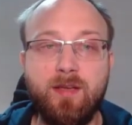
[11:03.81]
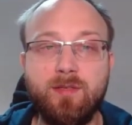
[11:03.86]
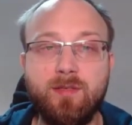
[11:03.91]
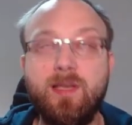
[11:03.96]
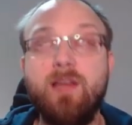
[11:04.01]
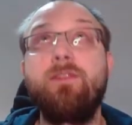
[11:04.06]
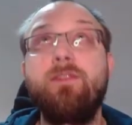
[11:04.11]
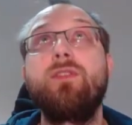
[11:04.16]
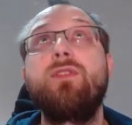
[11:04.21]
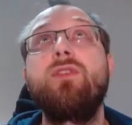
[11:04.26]

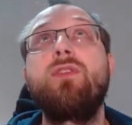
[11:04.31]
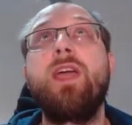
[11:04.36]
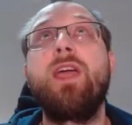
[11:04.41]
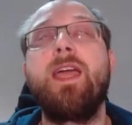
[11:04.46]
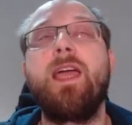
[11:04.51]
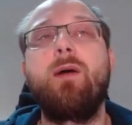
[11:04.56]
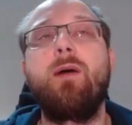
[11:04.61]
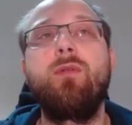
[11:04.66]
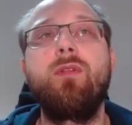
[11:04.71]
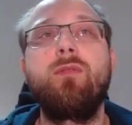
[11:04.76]
So I thought,
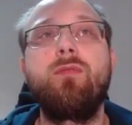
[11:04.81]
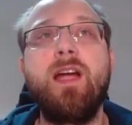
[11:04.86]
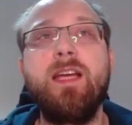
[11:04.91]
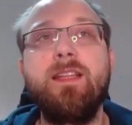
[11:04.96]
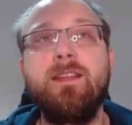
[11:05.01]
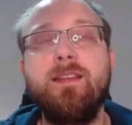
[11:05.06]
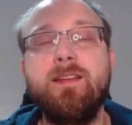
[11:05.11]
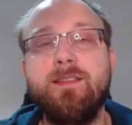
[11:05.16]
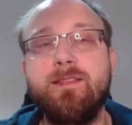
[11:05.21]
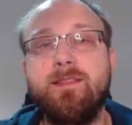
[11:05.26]
okay, I will
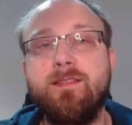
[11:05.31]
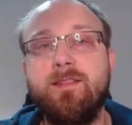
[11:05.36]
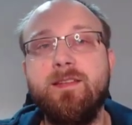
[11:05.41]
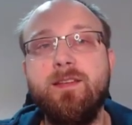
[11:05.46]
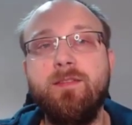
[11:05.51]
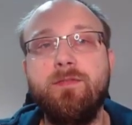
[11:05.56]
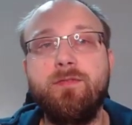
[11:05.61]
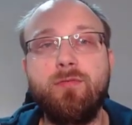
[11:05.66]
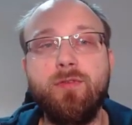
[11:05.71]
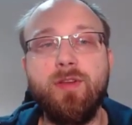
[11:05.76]
write a
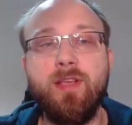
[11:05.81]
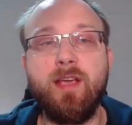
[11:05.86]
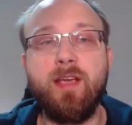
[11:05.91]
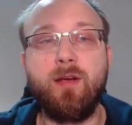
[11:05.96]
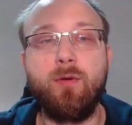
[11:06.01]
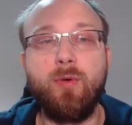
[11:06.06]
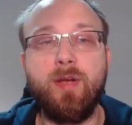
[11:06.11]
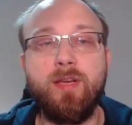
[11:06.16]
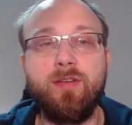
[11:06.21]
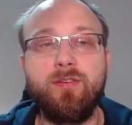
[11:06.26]
Z3
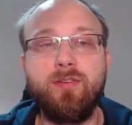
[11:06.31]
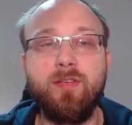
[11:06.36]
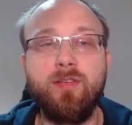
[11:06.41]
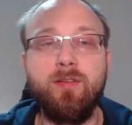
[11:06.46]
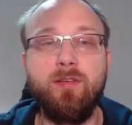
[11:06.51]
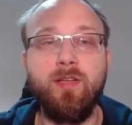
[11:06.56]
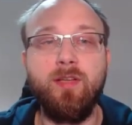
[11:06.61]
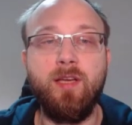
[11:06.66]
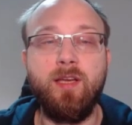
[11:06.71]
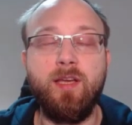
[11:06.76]

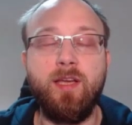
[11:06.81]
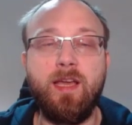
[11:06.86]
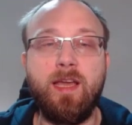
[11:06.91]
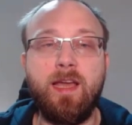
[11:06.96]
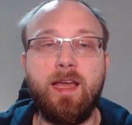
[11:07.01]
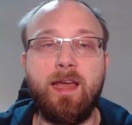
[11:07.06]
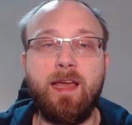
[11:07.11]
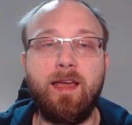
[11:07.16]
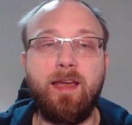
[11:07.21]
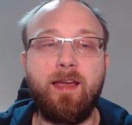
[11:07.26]
equation
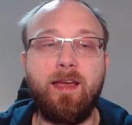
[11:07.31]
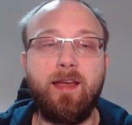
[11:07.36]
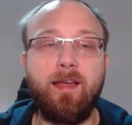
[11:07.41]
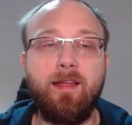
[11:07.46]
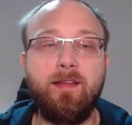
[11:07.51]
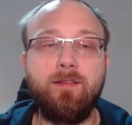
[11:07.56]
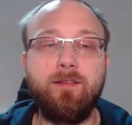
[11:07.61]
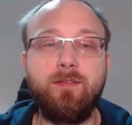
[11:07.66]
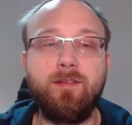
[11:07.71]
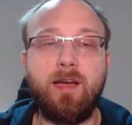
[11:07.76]

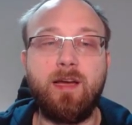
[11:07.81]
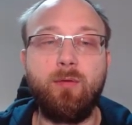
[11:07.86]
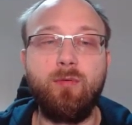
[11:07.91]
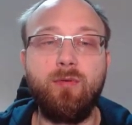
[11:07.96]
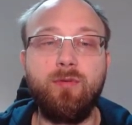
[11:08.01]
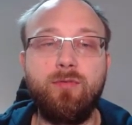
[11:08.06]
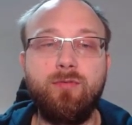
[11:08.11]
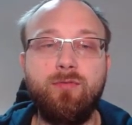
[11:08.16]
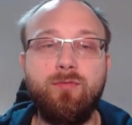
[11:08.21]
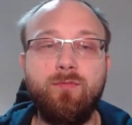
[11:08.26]
and I
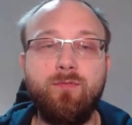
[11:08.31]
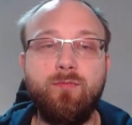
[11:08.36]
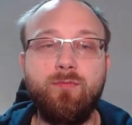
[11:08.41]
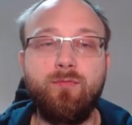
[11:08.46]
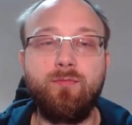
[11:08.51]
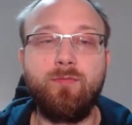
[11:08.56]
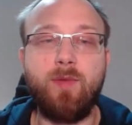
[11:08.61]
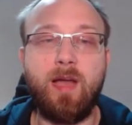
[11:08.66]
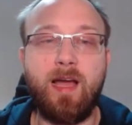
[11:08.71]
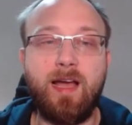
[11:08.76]
will
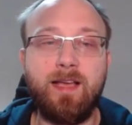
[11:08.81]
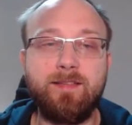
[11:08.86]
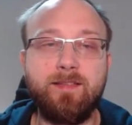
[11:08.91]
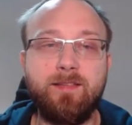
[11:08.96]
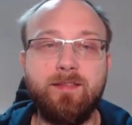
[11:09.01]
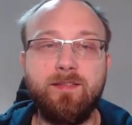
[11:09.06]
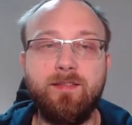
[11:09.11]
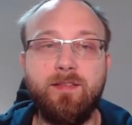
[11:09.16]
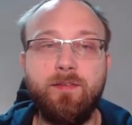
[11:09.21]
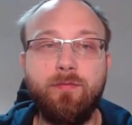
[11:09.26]

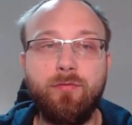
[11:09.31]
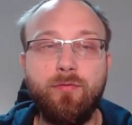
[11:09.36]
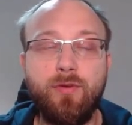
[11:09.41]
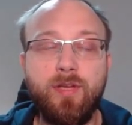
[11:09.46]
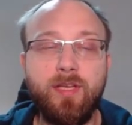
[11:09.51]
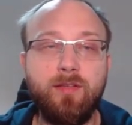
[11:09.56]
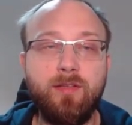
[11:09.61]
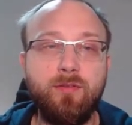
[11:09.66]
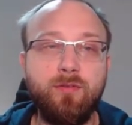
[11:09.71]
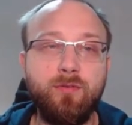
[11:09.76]
ask
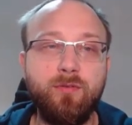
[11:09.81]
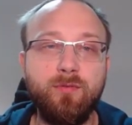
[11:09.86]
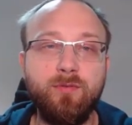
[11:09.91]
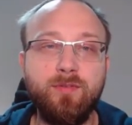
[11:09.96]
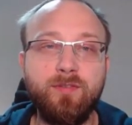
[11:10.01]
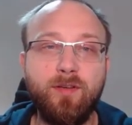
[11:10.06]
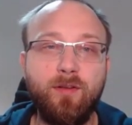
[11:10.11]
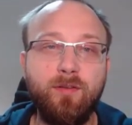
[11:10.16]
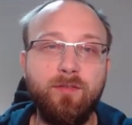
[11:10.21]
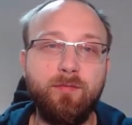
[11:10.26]
Z3 to
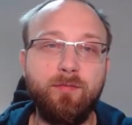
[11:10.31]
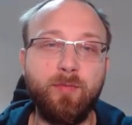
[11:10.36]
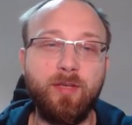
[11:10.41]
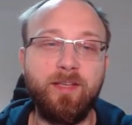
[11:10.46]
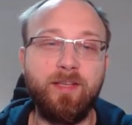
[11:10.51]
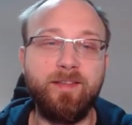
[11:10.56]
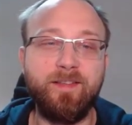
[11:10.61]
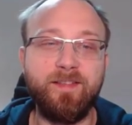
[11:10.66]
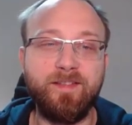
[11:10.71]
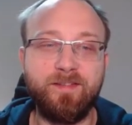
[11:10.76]
solve
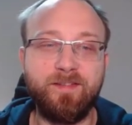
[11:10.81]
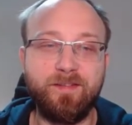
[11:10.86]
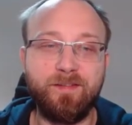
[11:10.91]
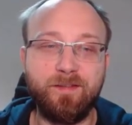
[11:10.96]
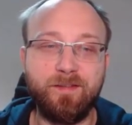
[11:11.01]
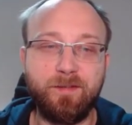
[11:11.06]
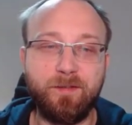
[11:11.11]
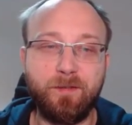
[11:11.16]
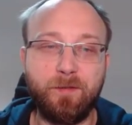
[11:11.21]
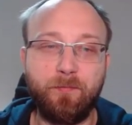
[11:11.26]
me
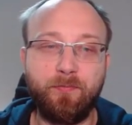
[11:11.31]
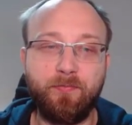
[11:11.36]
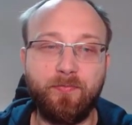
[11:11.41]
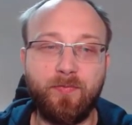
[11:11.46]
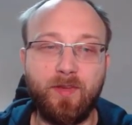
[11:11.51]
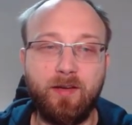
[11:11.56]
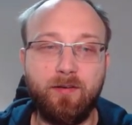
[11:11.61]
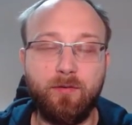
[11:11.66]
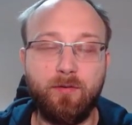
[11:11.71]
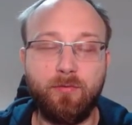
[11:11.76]
this
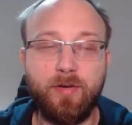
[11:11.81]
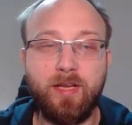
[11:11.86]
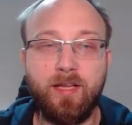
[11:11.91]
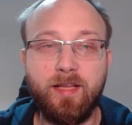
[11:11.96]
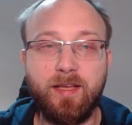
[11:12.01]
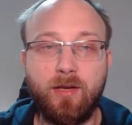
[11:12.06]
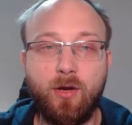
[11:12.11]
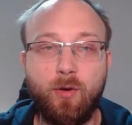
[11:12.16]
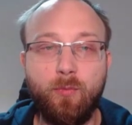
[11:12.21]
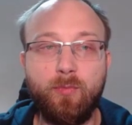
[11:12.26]

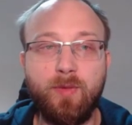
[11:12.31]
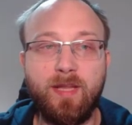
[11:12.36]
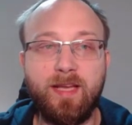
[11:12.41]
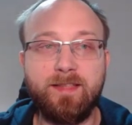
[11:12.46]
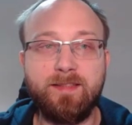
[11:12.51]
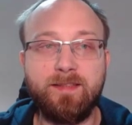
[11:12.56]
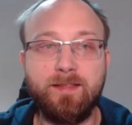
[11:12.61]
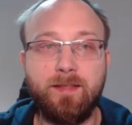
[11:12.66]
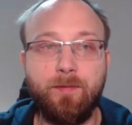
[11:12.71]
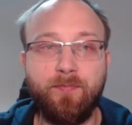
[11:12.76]
really
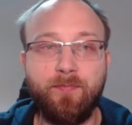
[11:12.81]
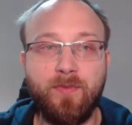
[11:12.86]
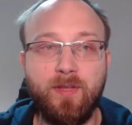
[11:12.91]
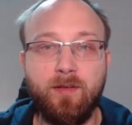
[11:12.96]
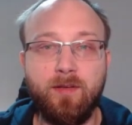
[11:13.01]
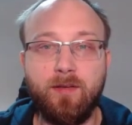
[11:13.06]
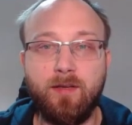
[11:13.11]
complex